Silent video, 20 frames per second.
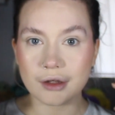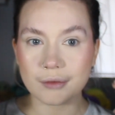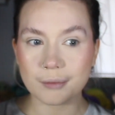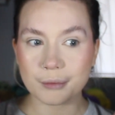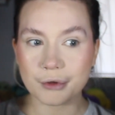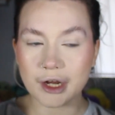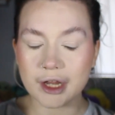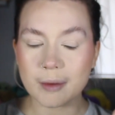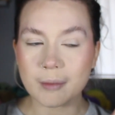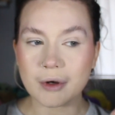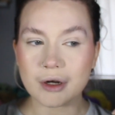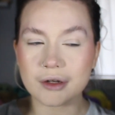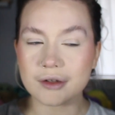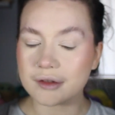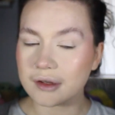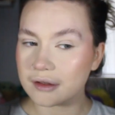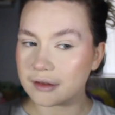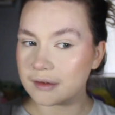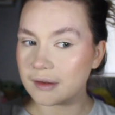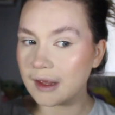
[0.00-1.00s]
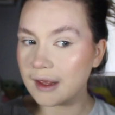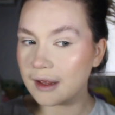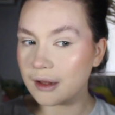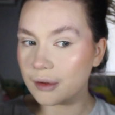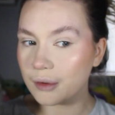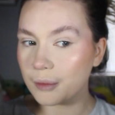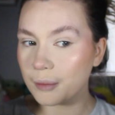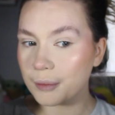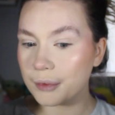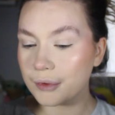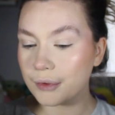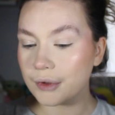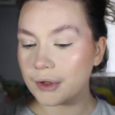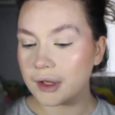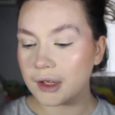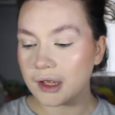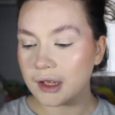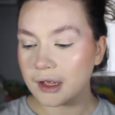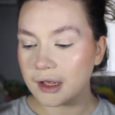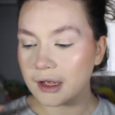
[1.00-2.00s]
primer does help.
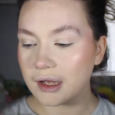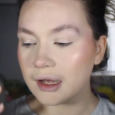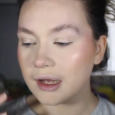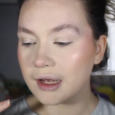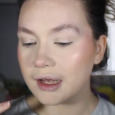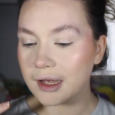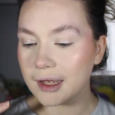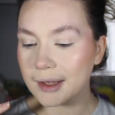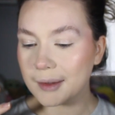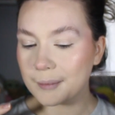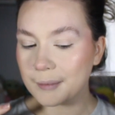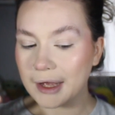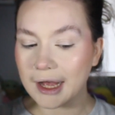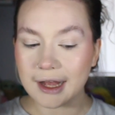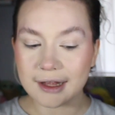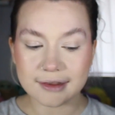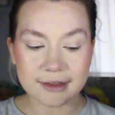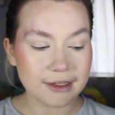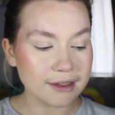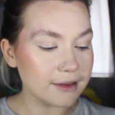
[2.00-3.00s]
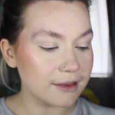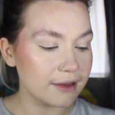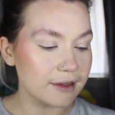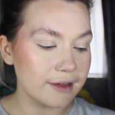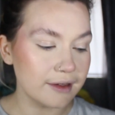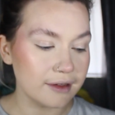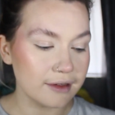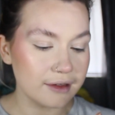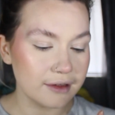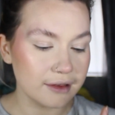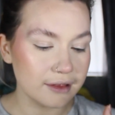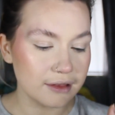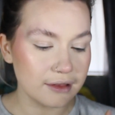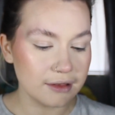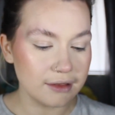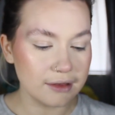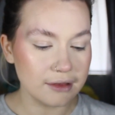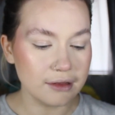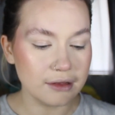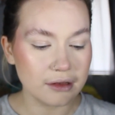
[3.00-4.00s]
And then
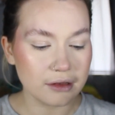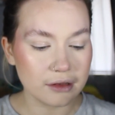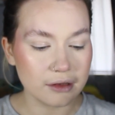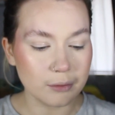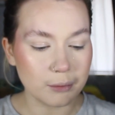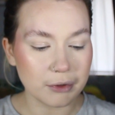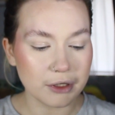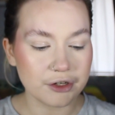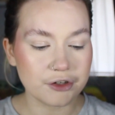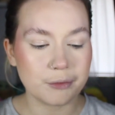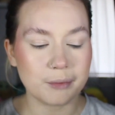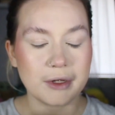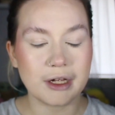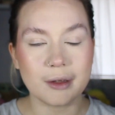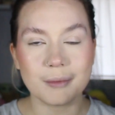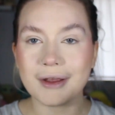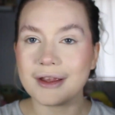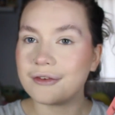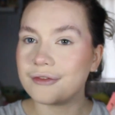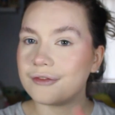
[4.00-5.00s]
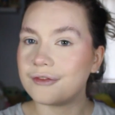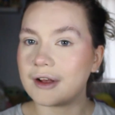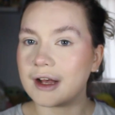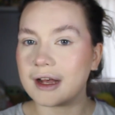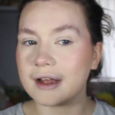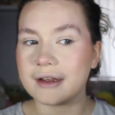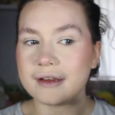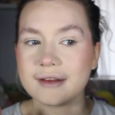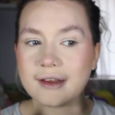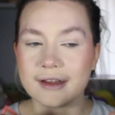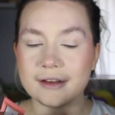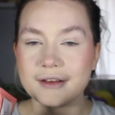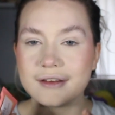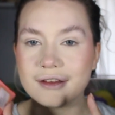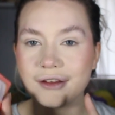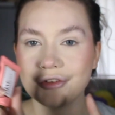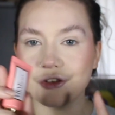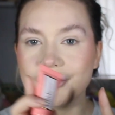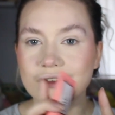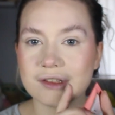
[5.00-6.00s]
the blush balm, if I tend to
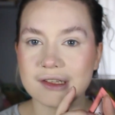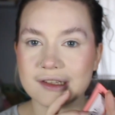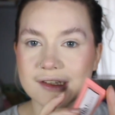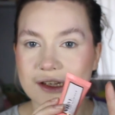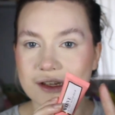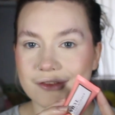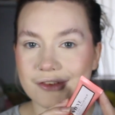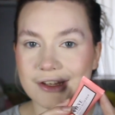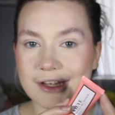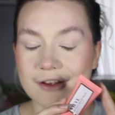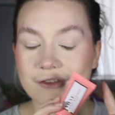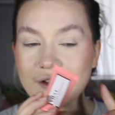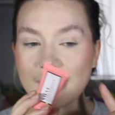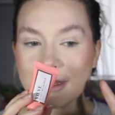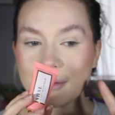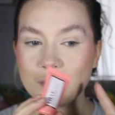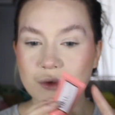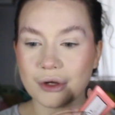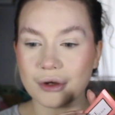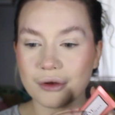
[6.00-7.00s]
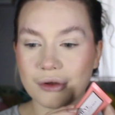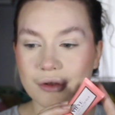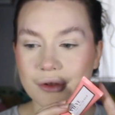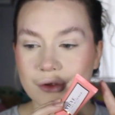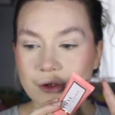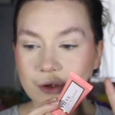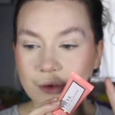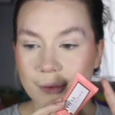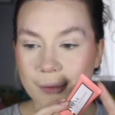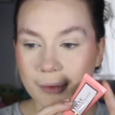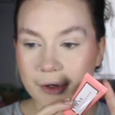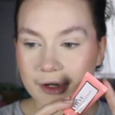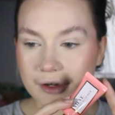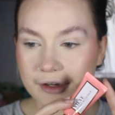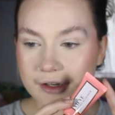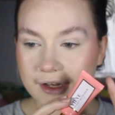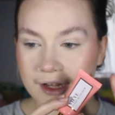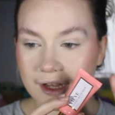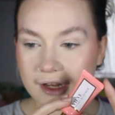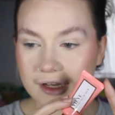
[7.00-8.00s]
use this actually if I'm not
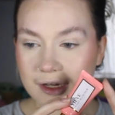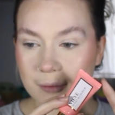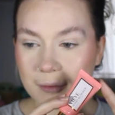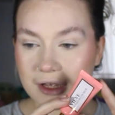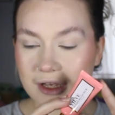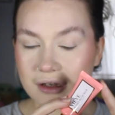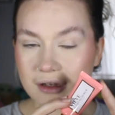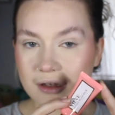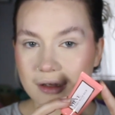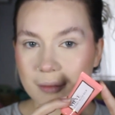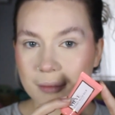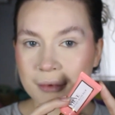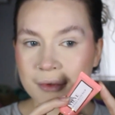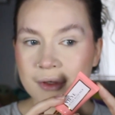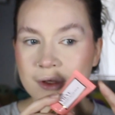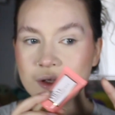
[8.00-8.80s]
wearing any makeup,